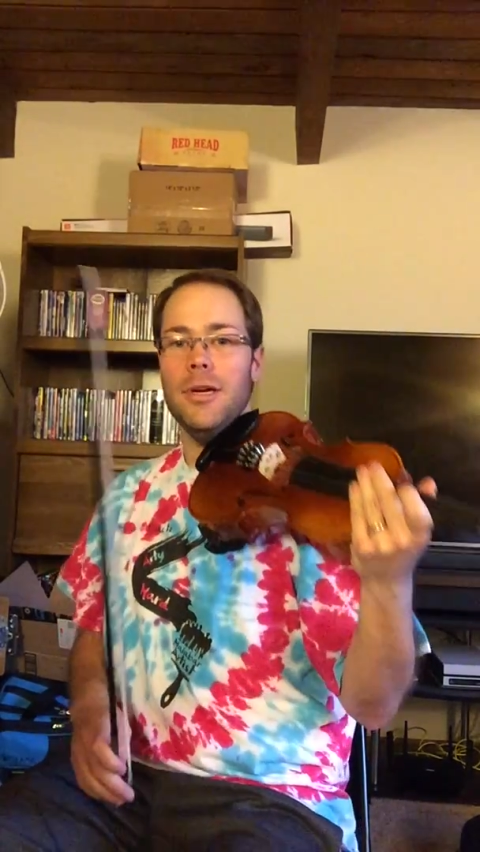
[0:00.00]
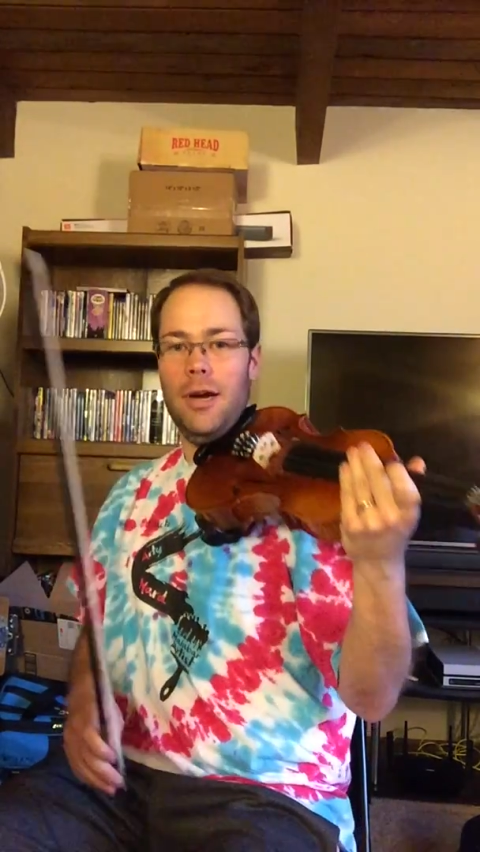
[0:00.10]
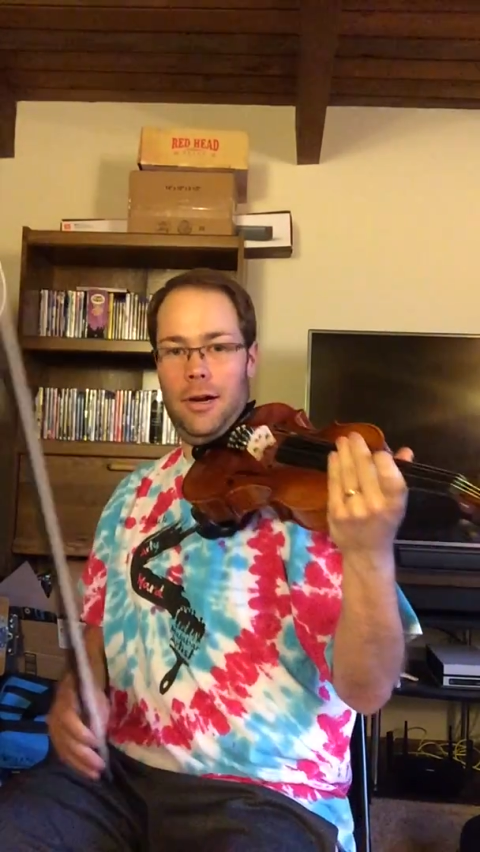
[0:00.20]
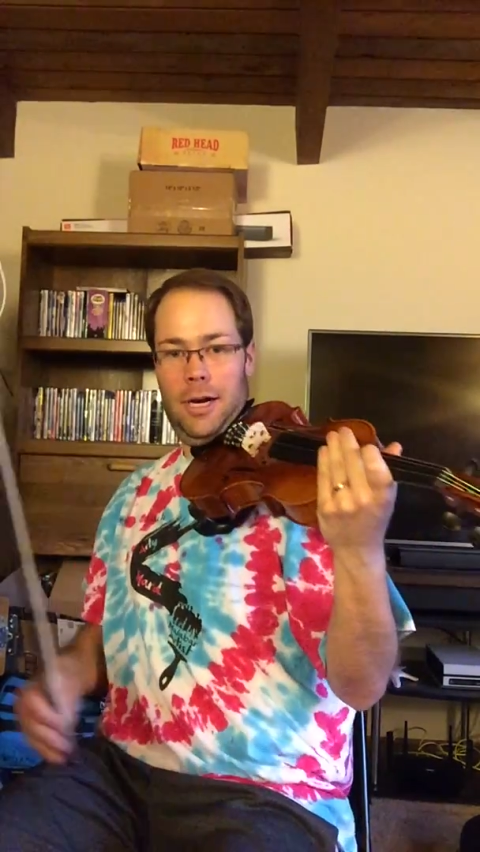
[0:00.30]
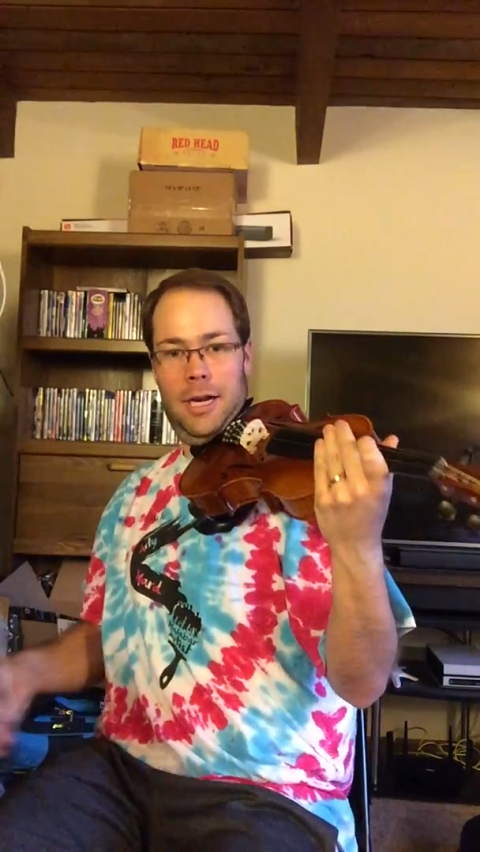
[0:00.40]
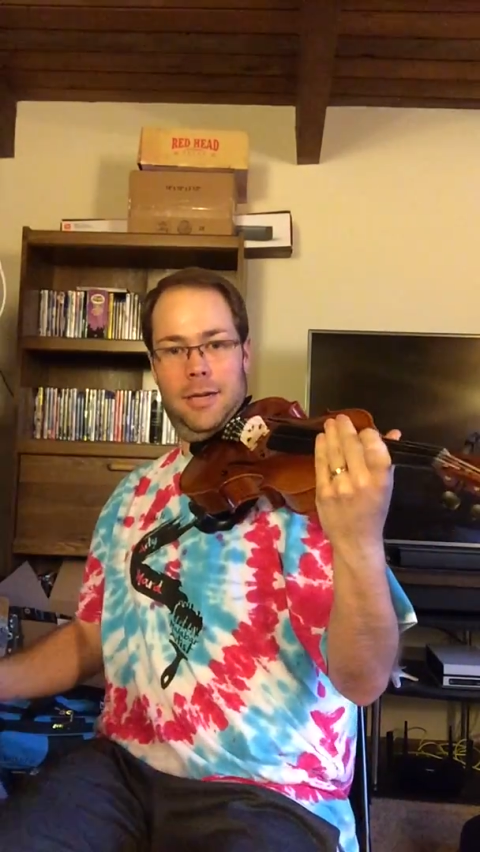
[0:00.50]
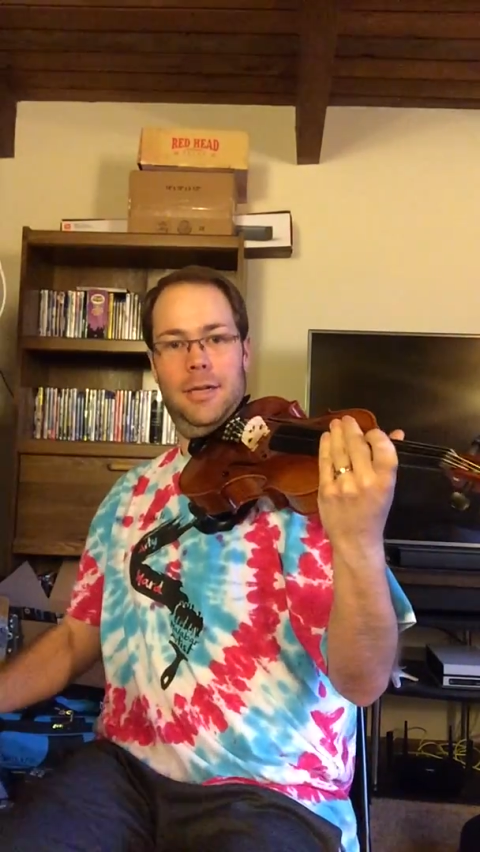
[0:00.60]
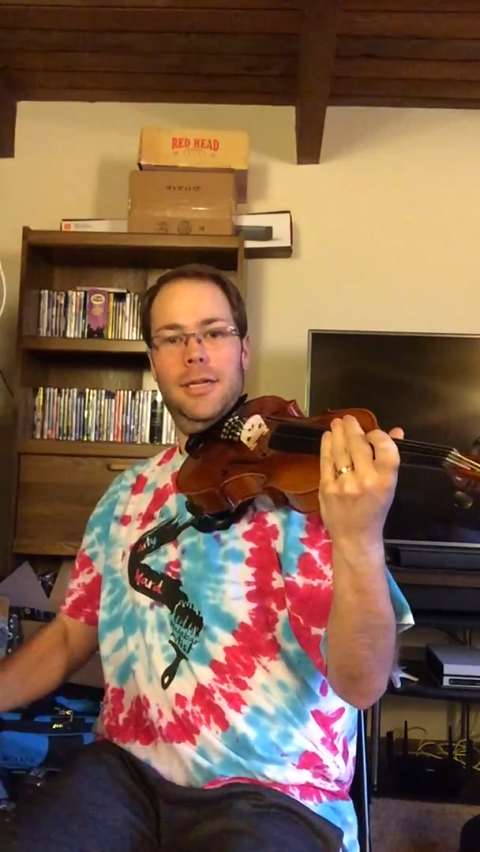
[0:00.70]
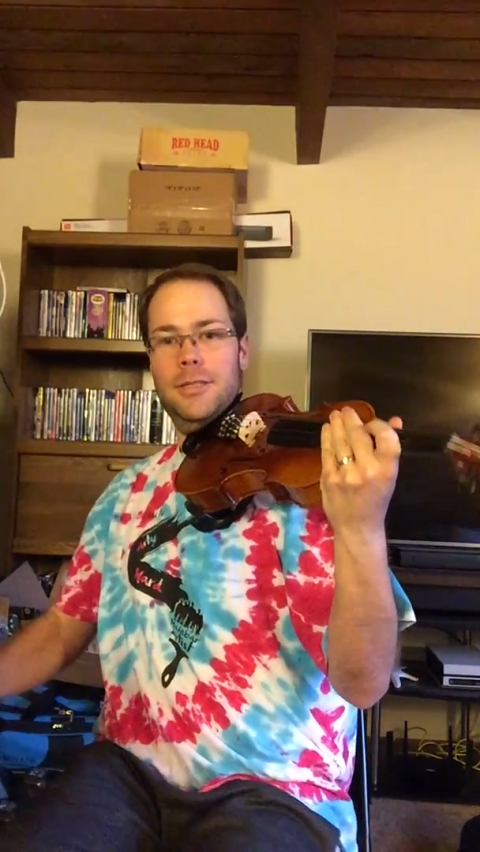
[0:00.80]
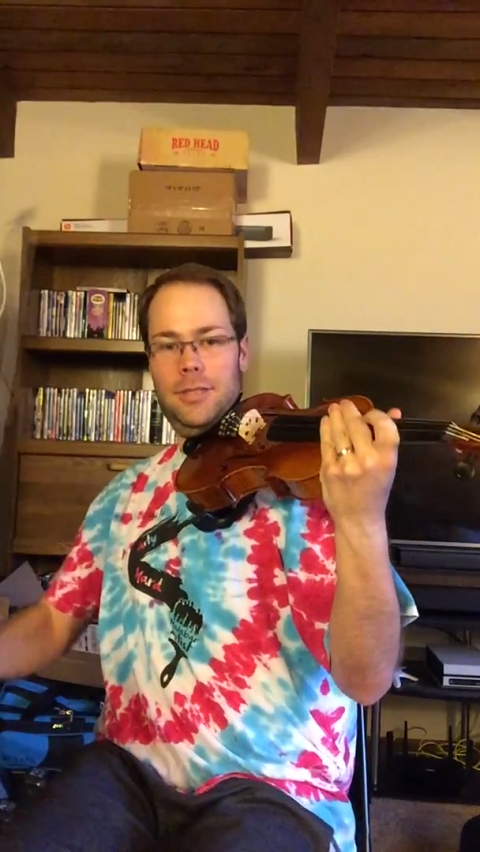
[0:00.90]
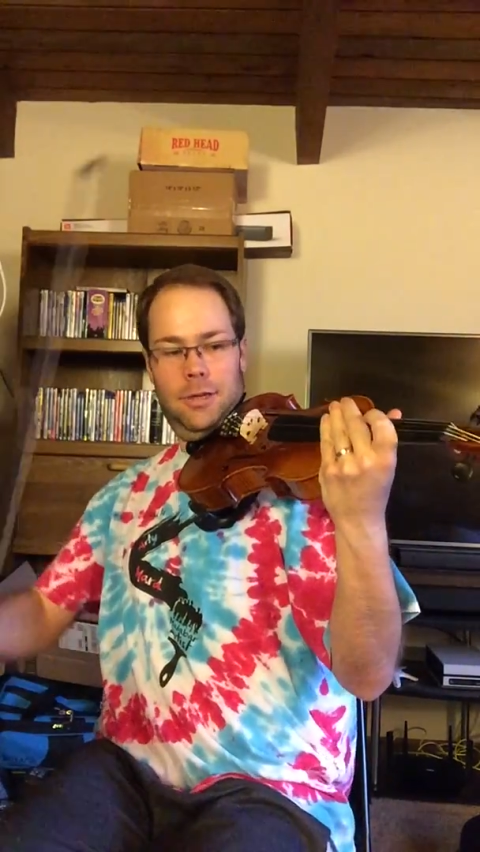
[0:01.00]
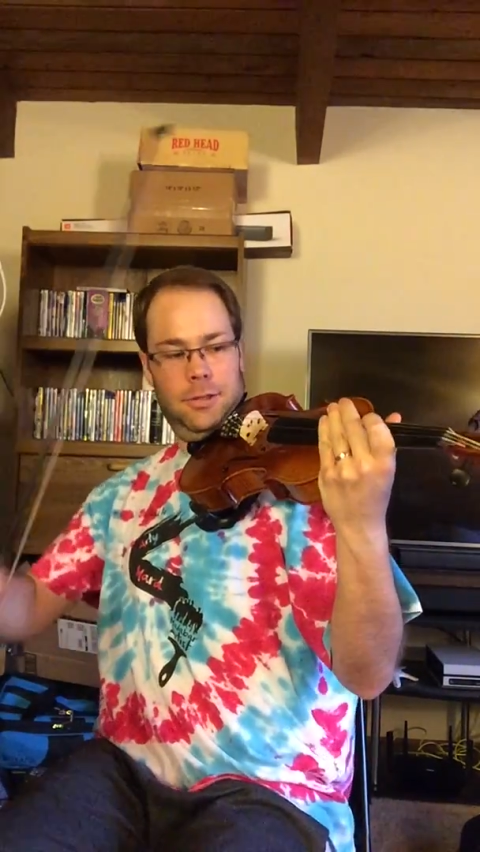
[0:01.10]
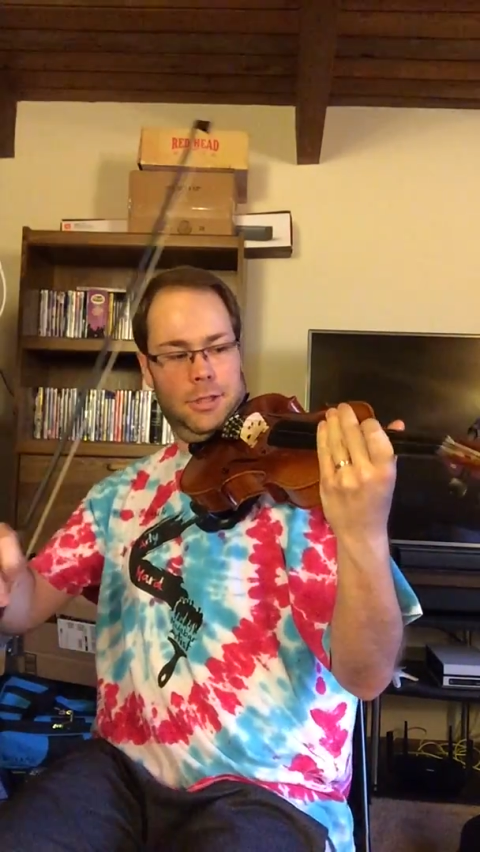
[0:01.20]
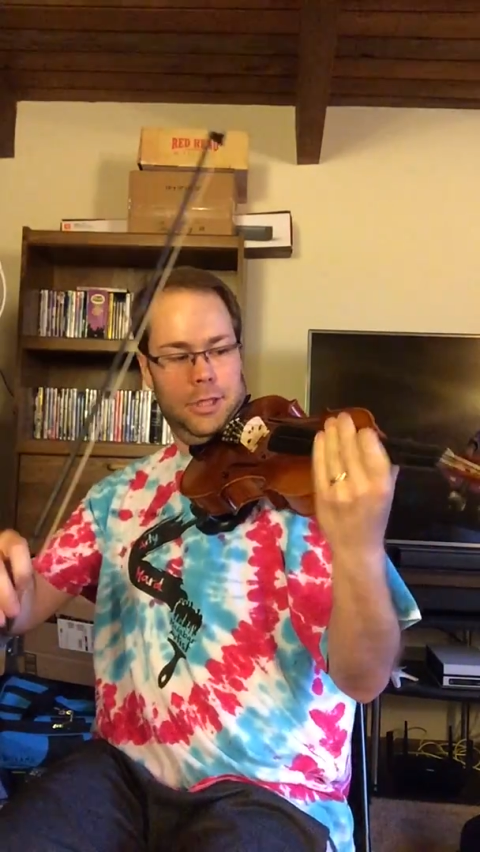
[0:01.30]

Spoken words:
All right? So it's